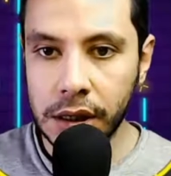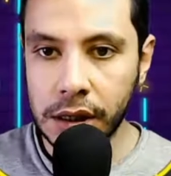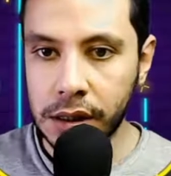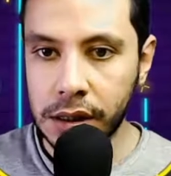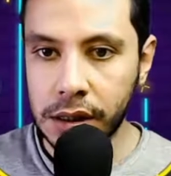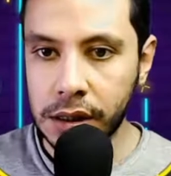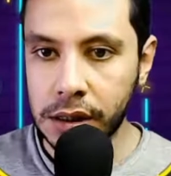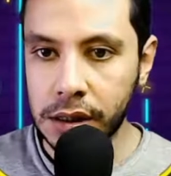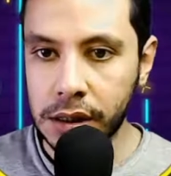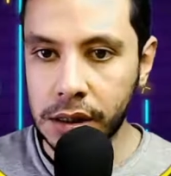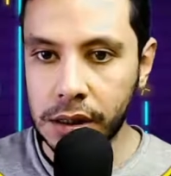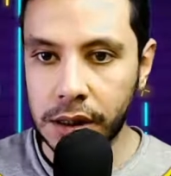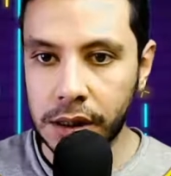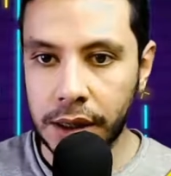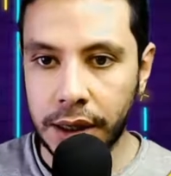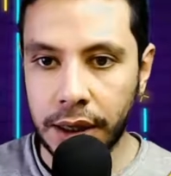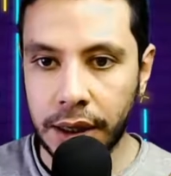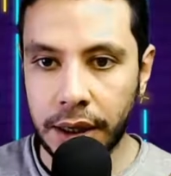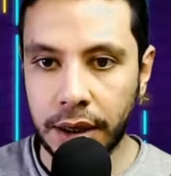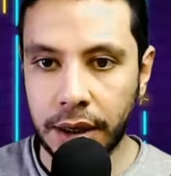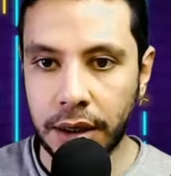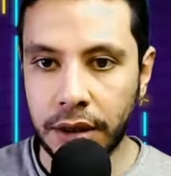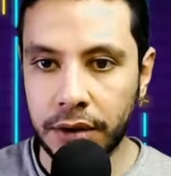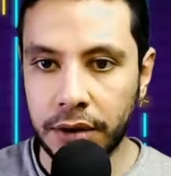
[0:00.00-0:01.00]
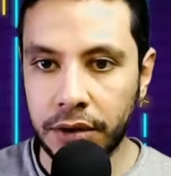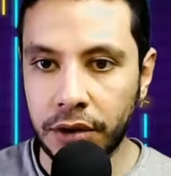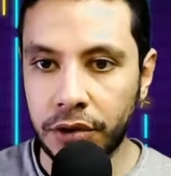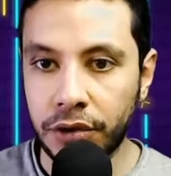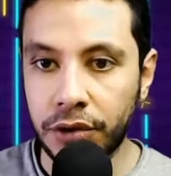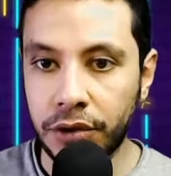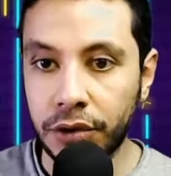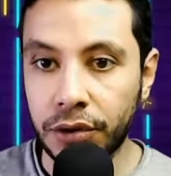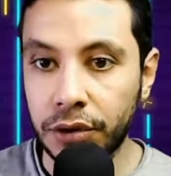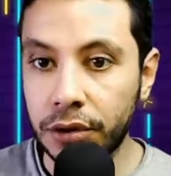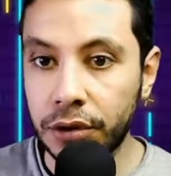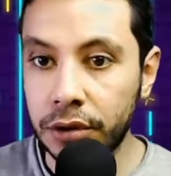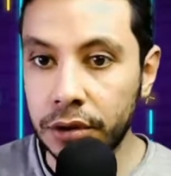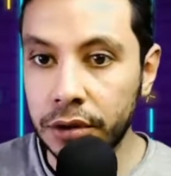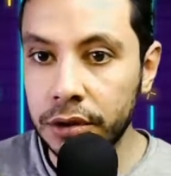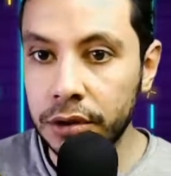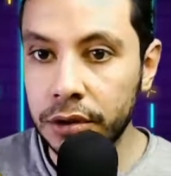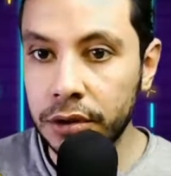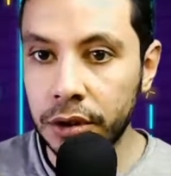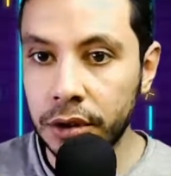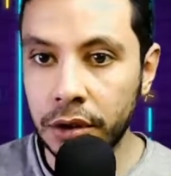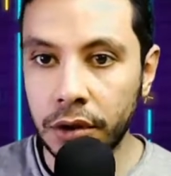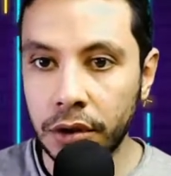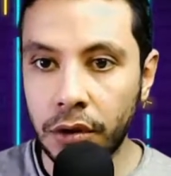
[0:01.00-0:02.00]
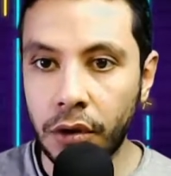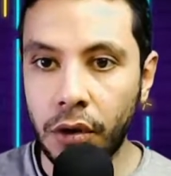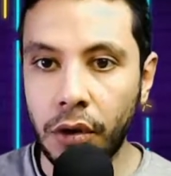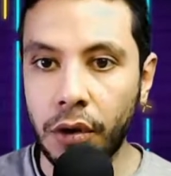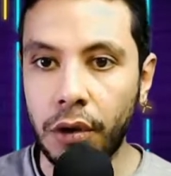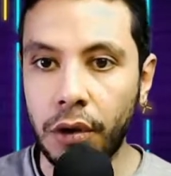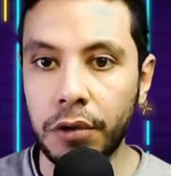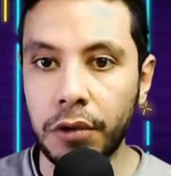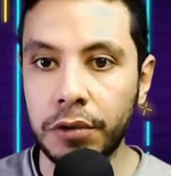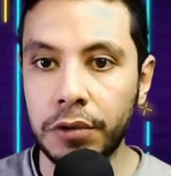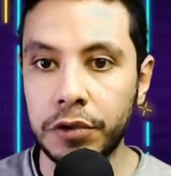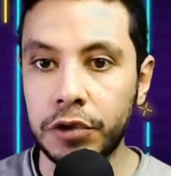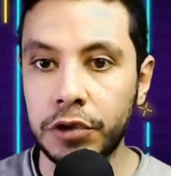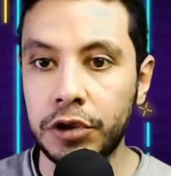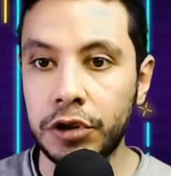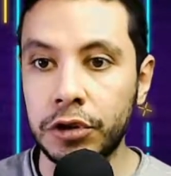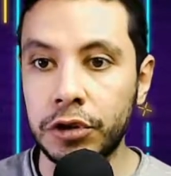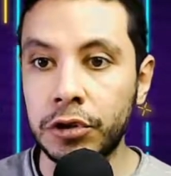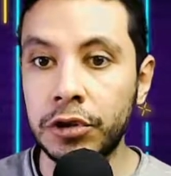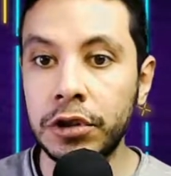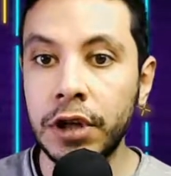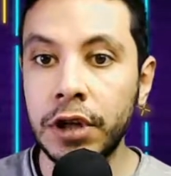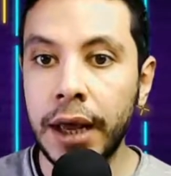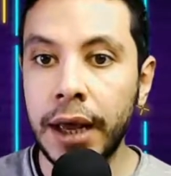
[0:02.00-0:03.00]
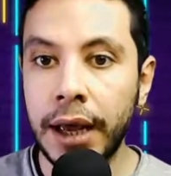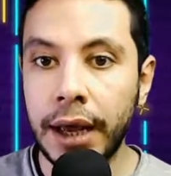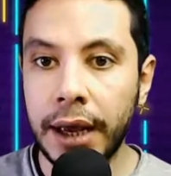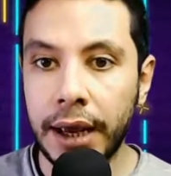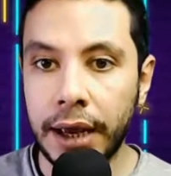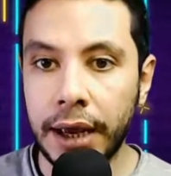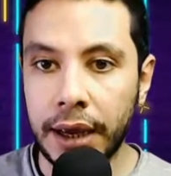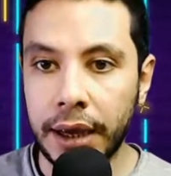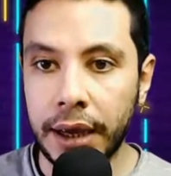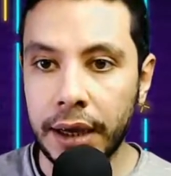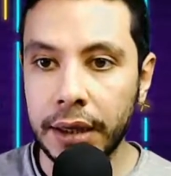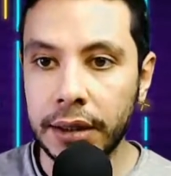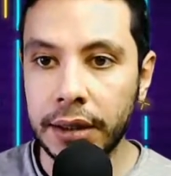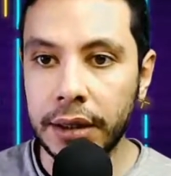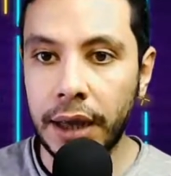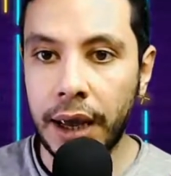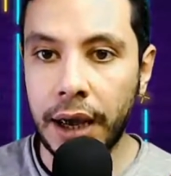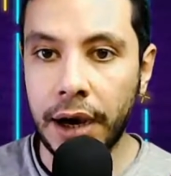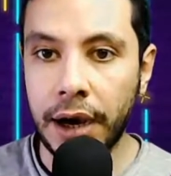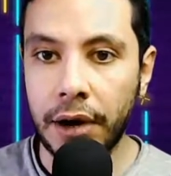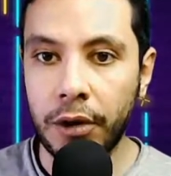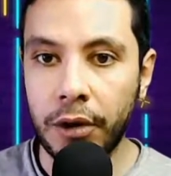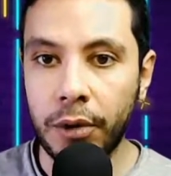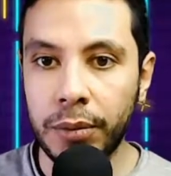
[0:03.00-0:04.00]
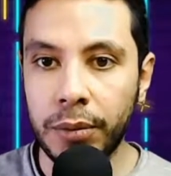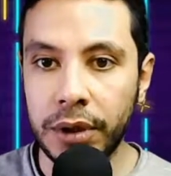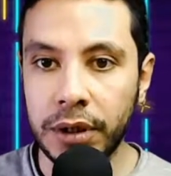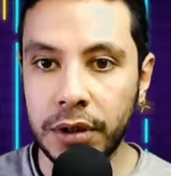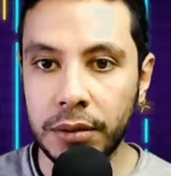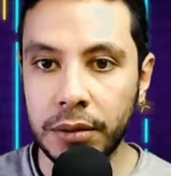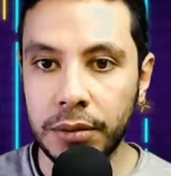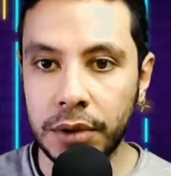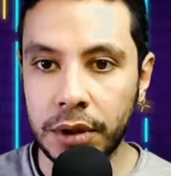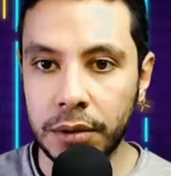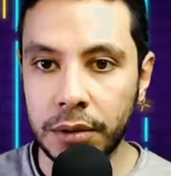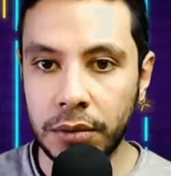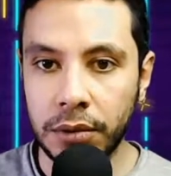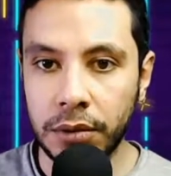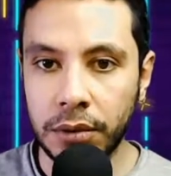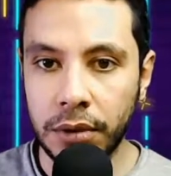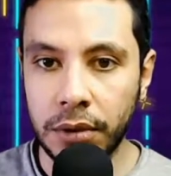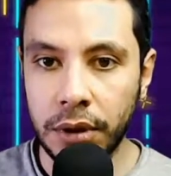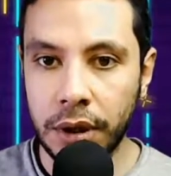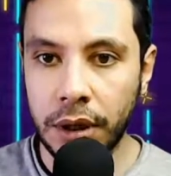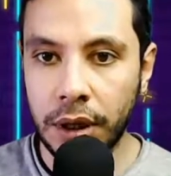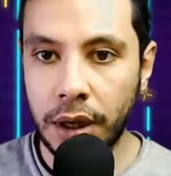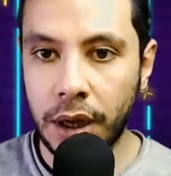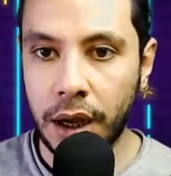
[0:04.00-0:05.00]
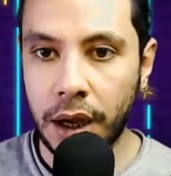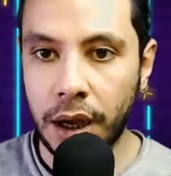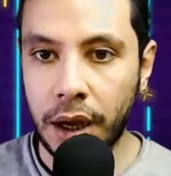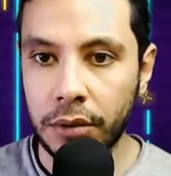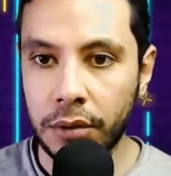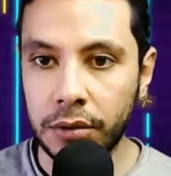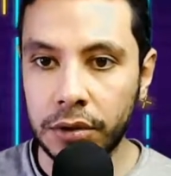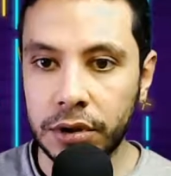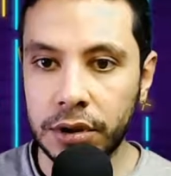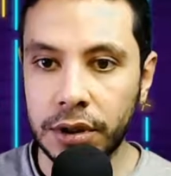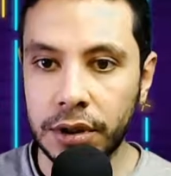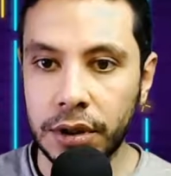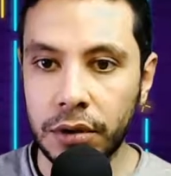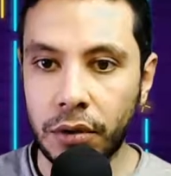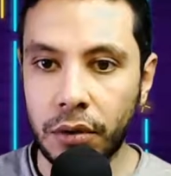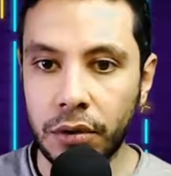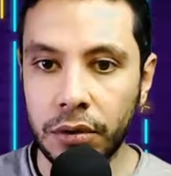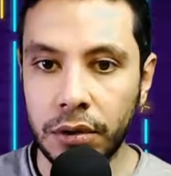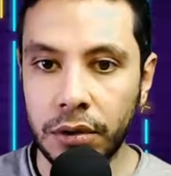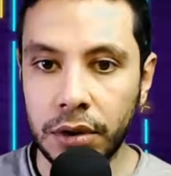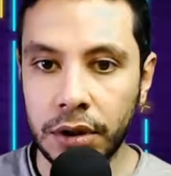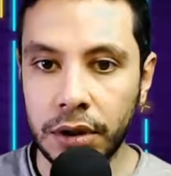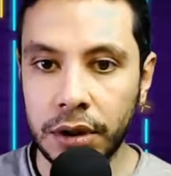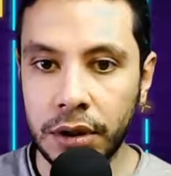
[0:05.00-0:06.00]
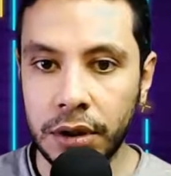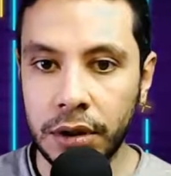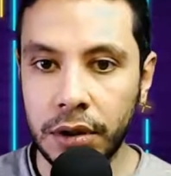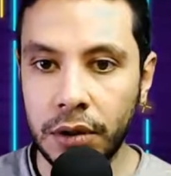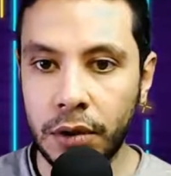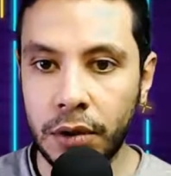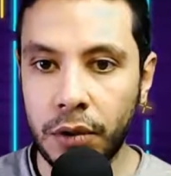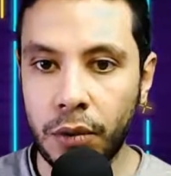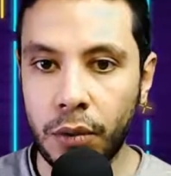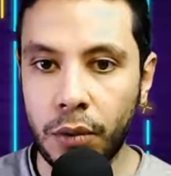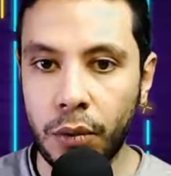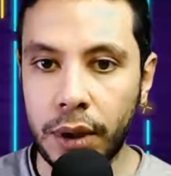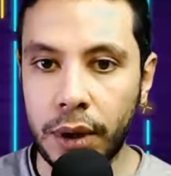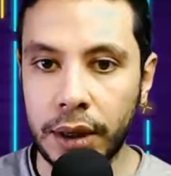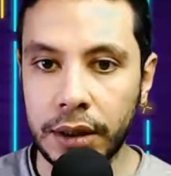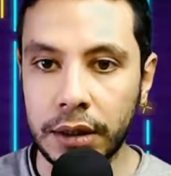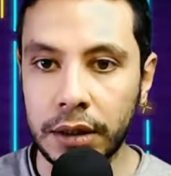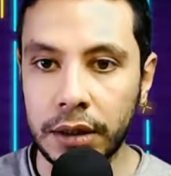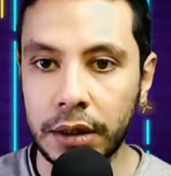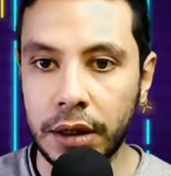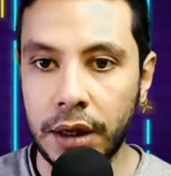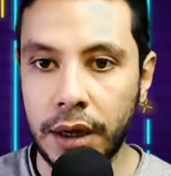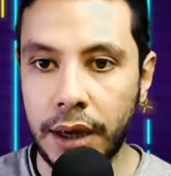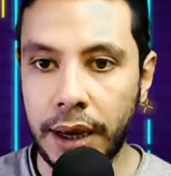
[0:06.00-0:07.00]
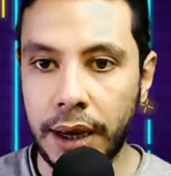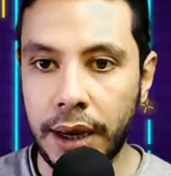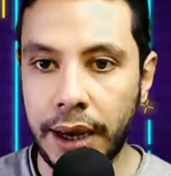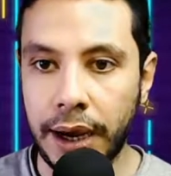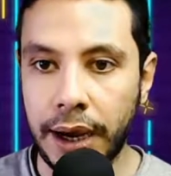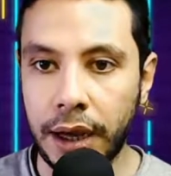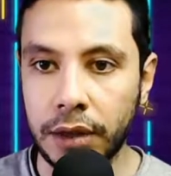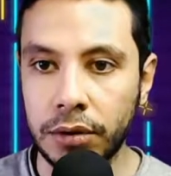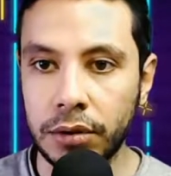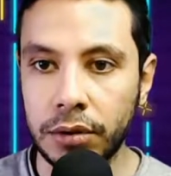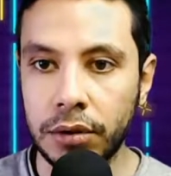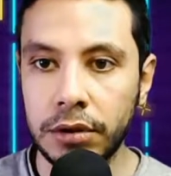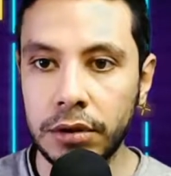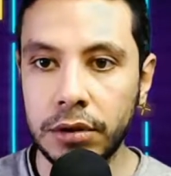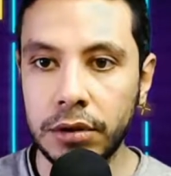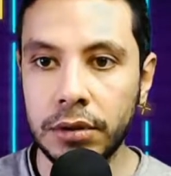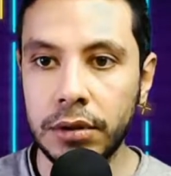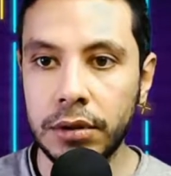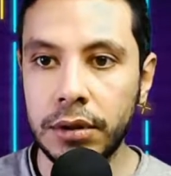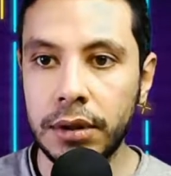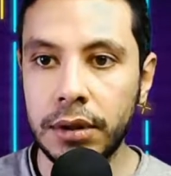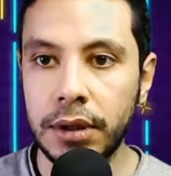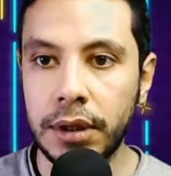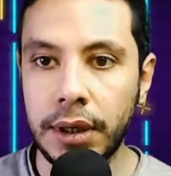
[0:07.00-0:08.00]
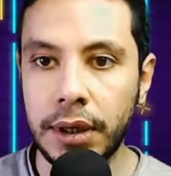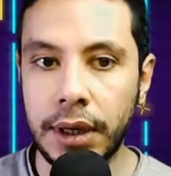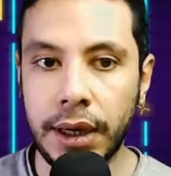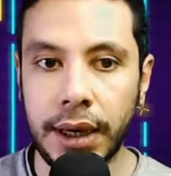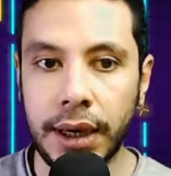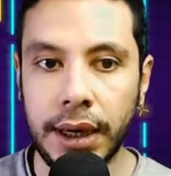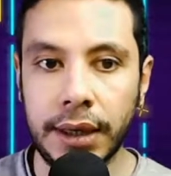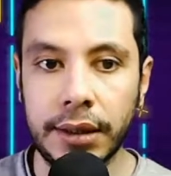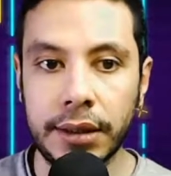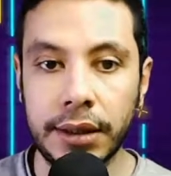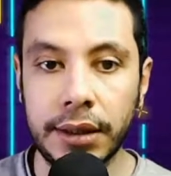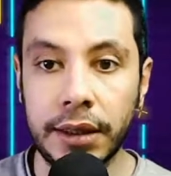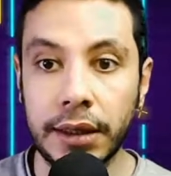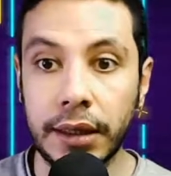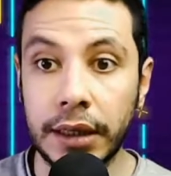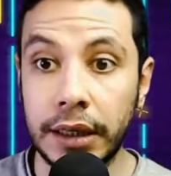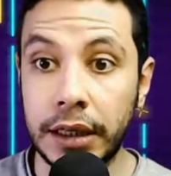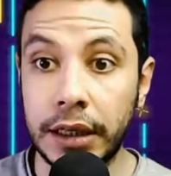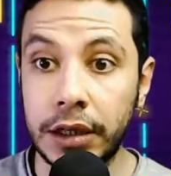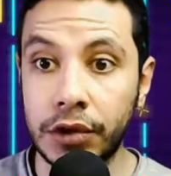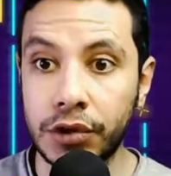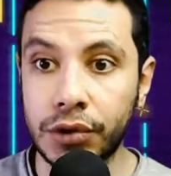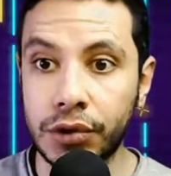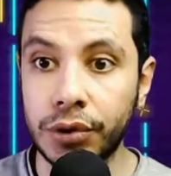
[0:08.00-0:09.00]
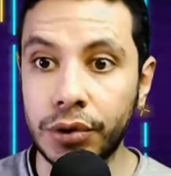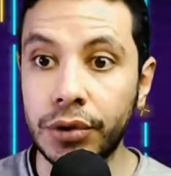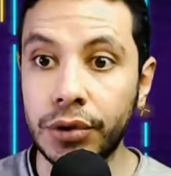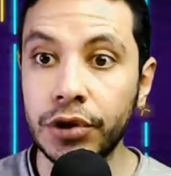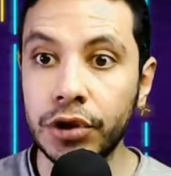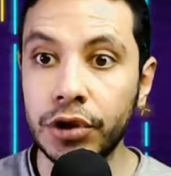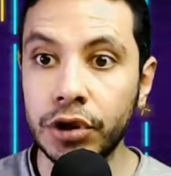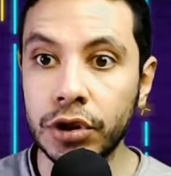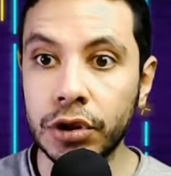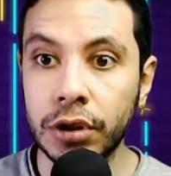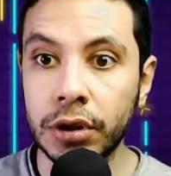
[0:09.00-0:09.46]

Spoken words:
the 3rd of June. And how many people? I will say only one adult, and click search.